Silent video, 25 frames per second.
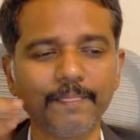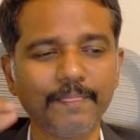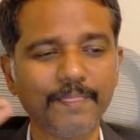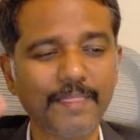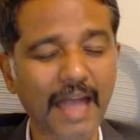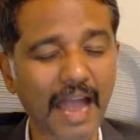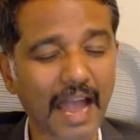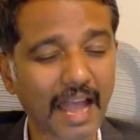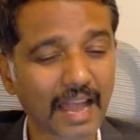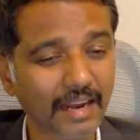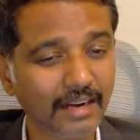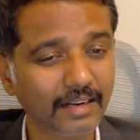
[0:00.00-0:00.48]

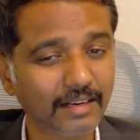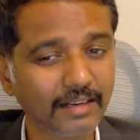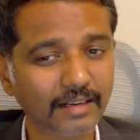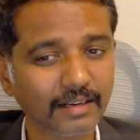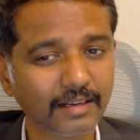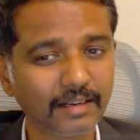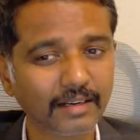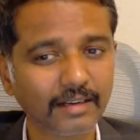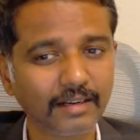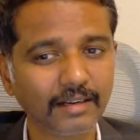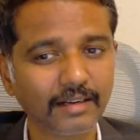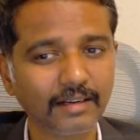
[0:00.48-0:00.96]
That
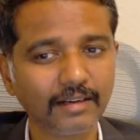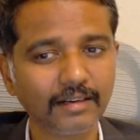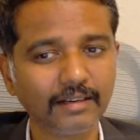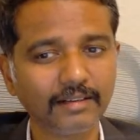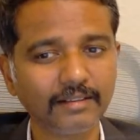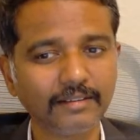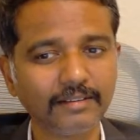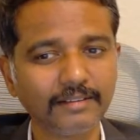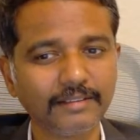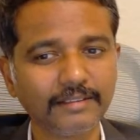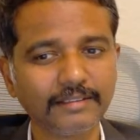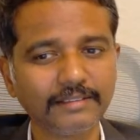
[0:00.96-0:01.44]

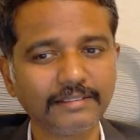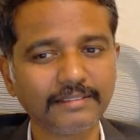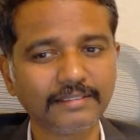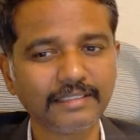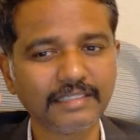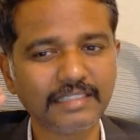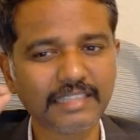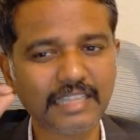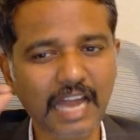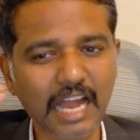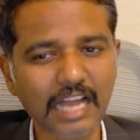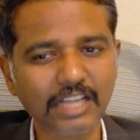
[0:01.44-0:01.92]

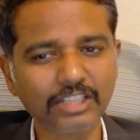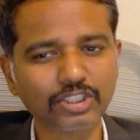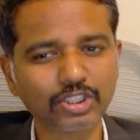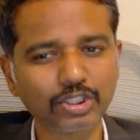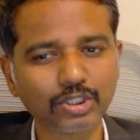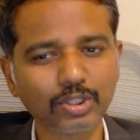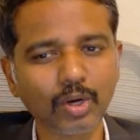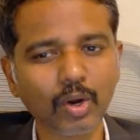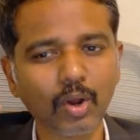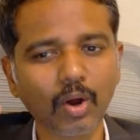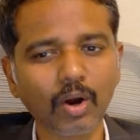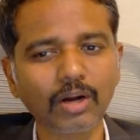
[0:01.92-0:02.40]

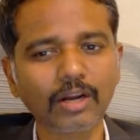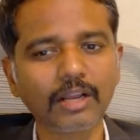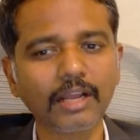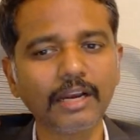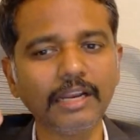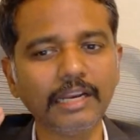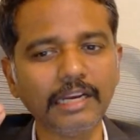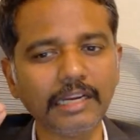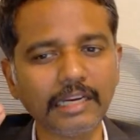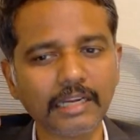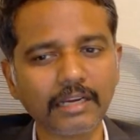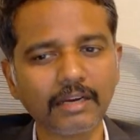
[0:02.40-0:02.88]
that's not
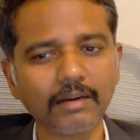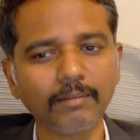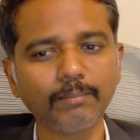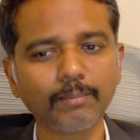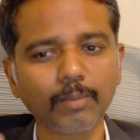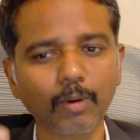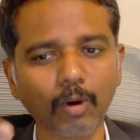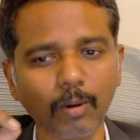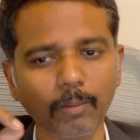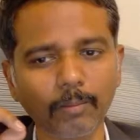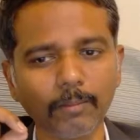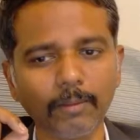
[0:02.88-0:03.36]
an income
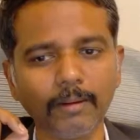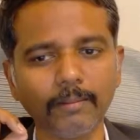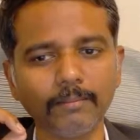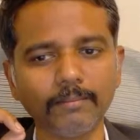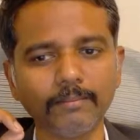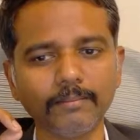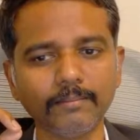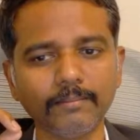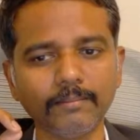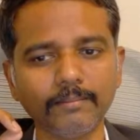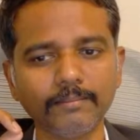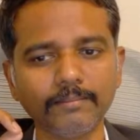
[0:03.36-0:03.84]
problem.